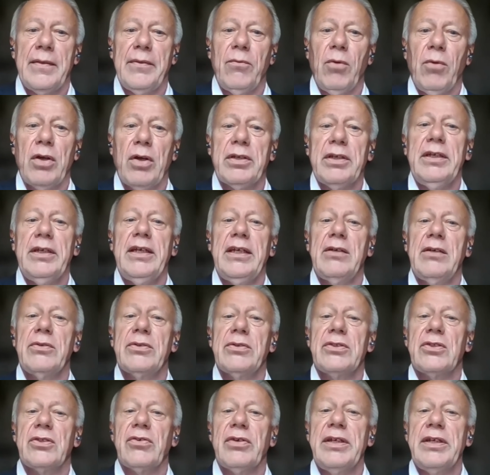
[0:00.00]
What
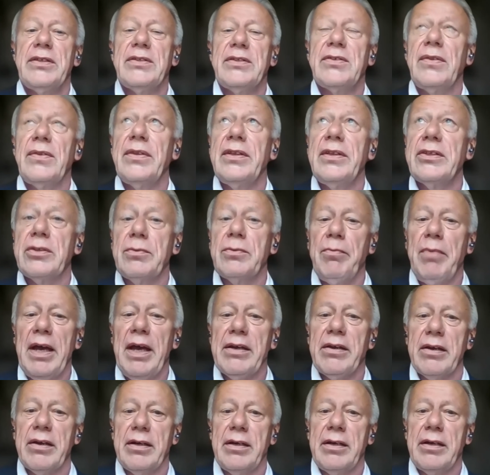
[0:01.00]
illustrates this
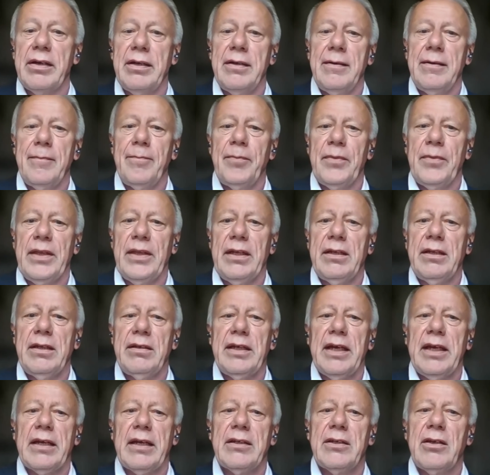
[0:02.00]
better than the
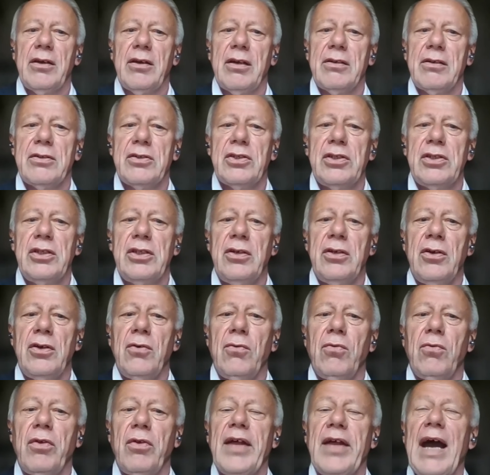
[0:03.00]
technology
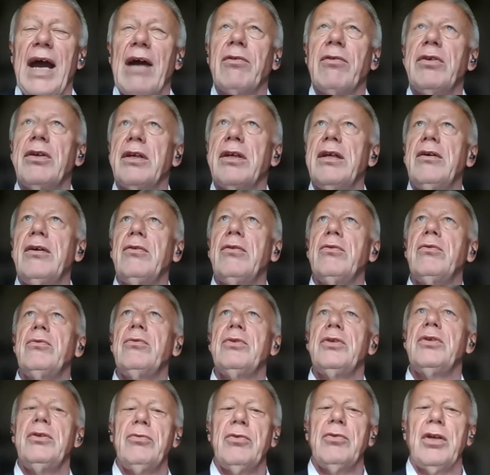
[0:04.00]
without no
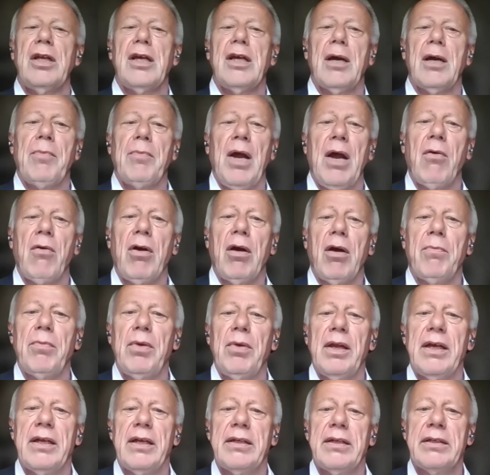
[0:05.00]
nuclear power
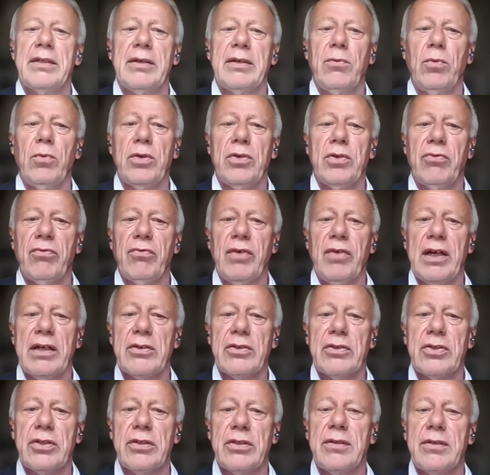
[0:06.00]
plant would
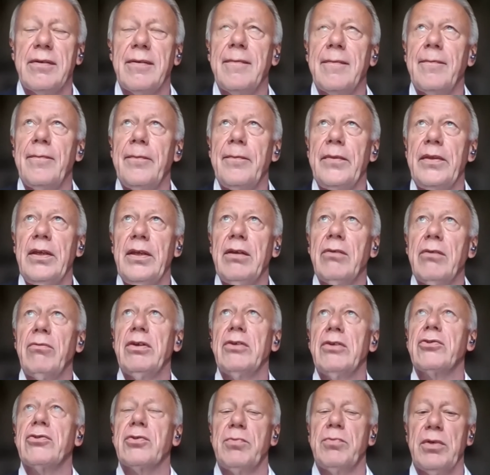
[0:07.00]
function? The
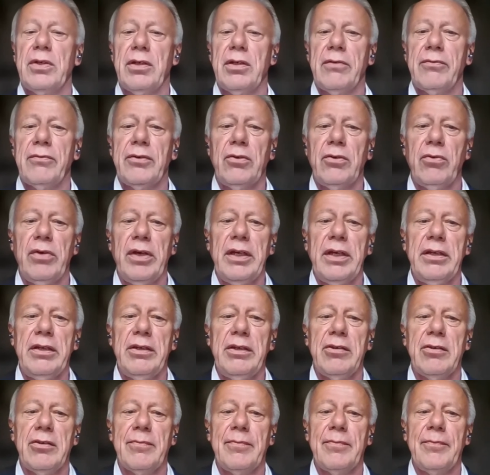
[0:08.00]
enrichment of
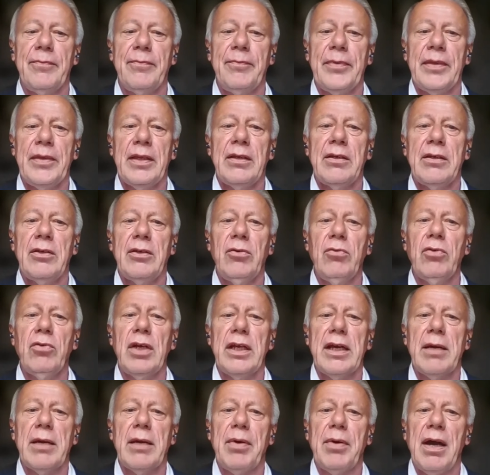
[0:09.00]
uranium.
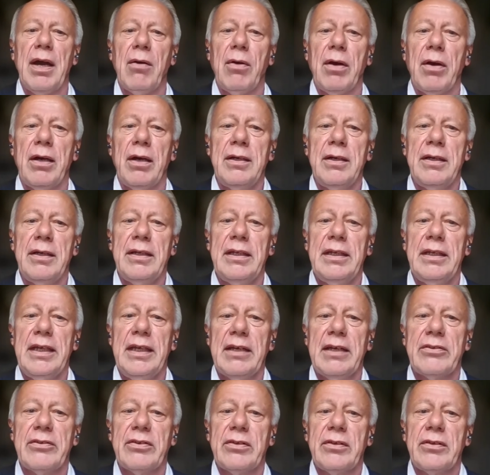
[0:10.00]
Nuclear power,
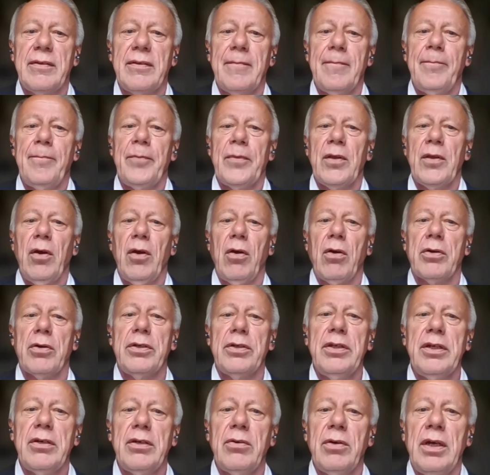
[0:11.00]
yes or
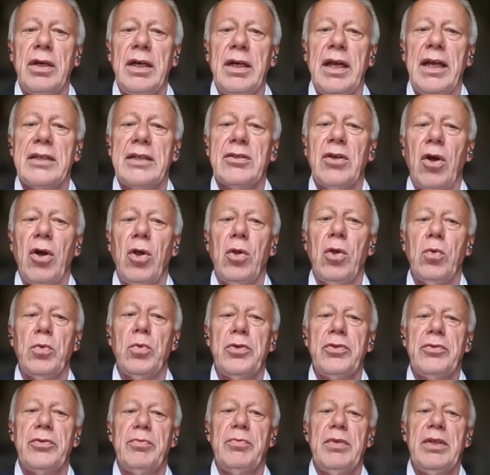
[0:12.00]
no, has
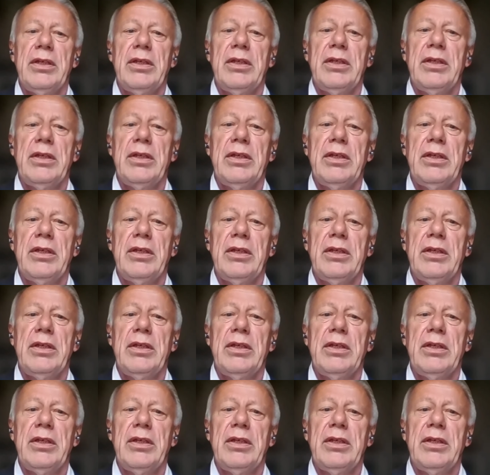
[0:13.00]
always been